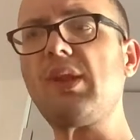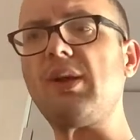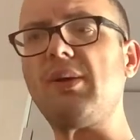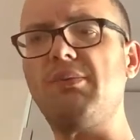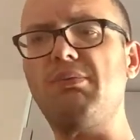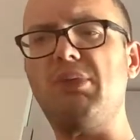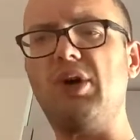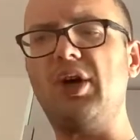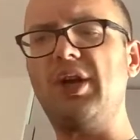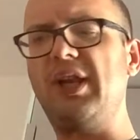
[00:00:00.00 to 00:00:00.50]

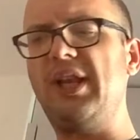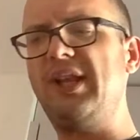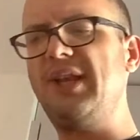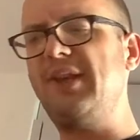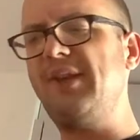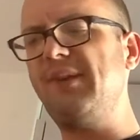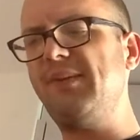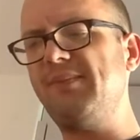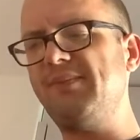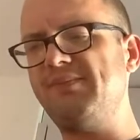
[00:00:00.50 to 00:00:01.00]
boiling,
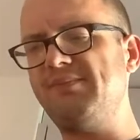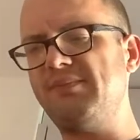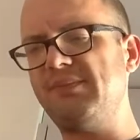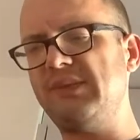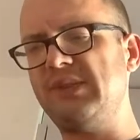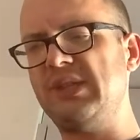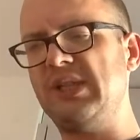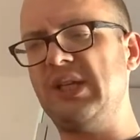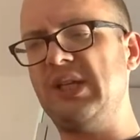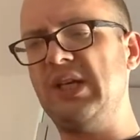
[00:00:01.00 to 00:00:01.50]

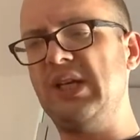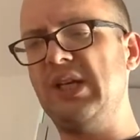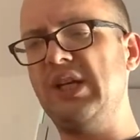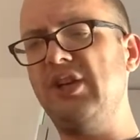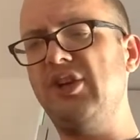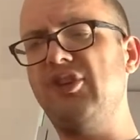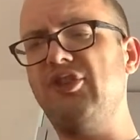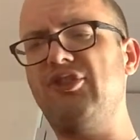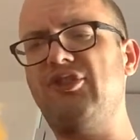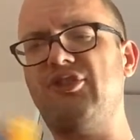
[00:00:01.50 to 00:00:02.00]

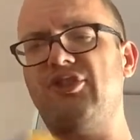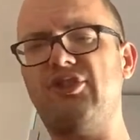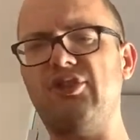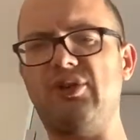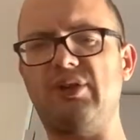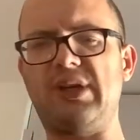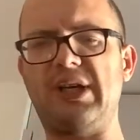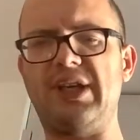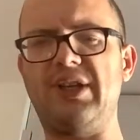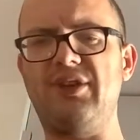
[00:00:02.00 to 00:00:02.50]
so
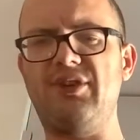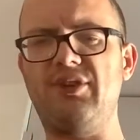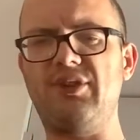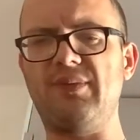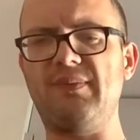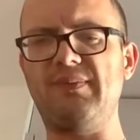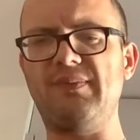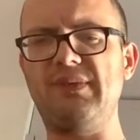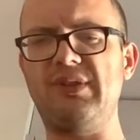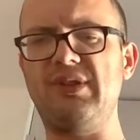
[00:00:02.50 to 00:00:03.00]
I
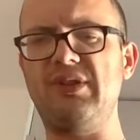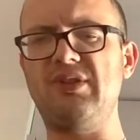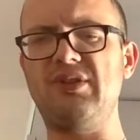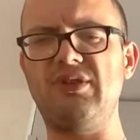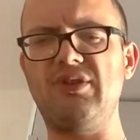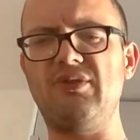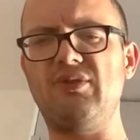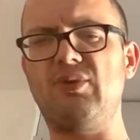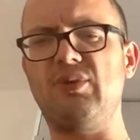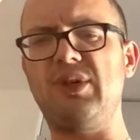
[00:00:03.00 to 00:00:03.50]

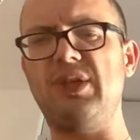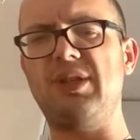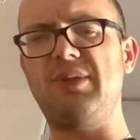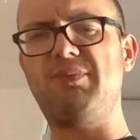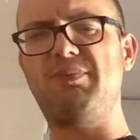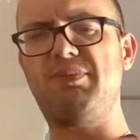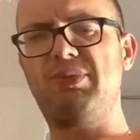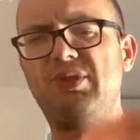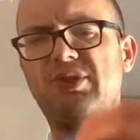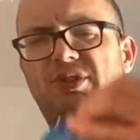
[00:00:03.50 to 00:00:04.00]
will
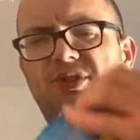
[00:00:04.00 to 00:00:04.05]
put